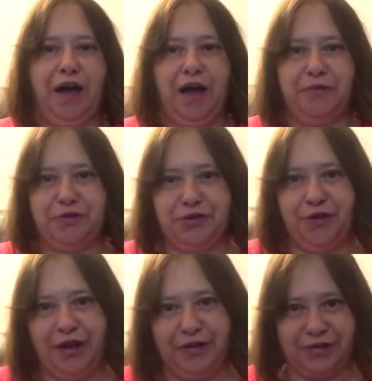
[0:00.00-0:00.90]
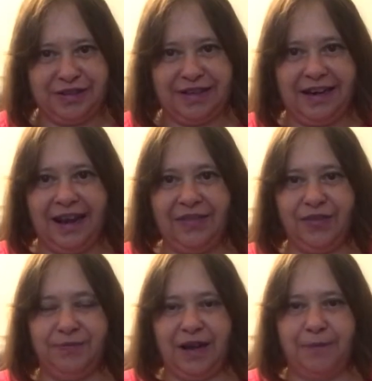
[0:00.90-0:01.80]
I'm trying not to let
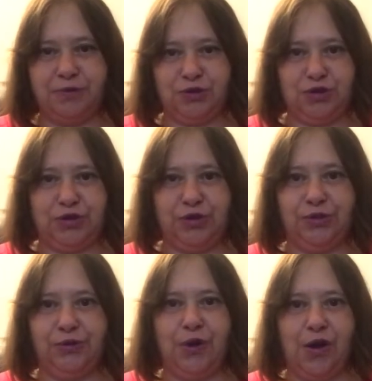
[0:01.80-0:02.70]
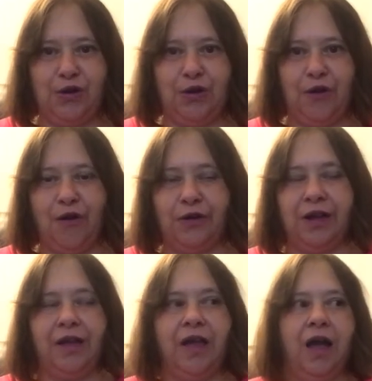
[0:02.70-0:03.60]
them lapse too long.
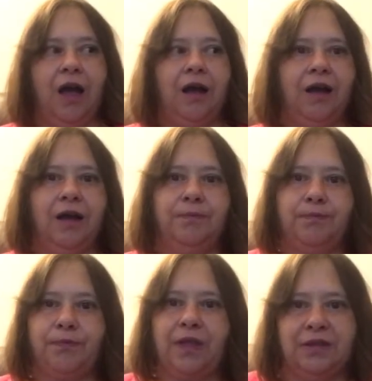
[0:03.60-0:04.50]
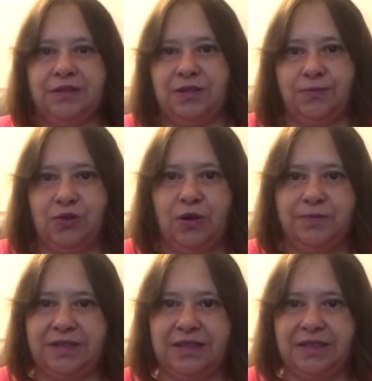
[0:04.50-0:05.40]
And
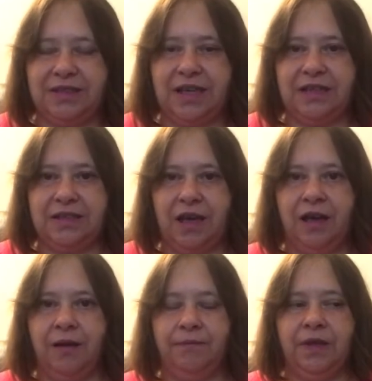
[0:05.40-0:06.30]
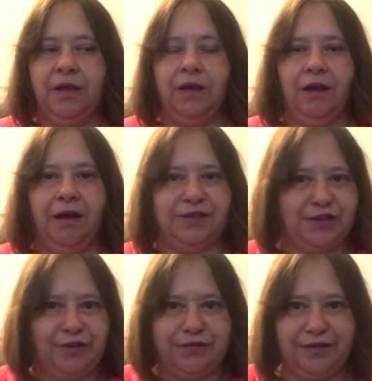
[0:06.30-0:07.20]
sometimes, as I said, I
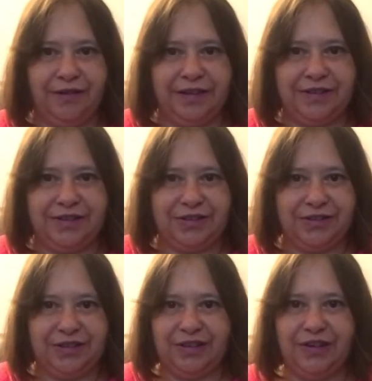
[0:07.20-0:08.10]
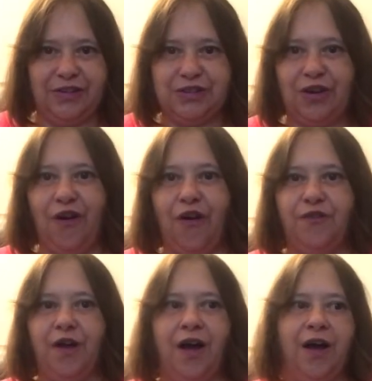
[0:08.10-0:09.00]
don't like doing a lot
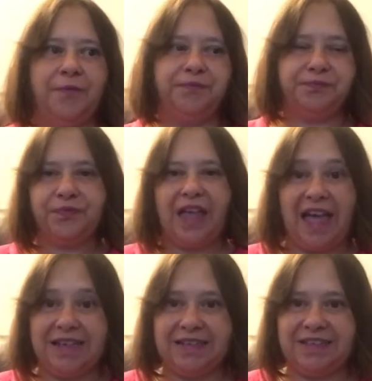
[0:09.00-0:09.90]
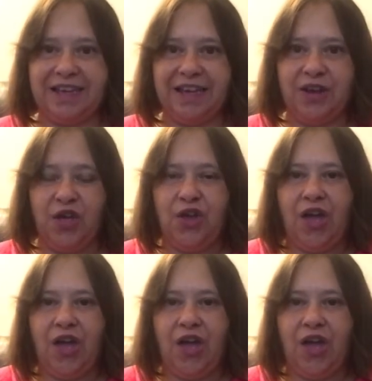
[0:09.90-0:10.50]
of editing.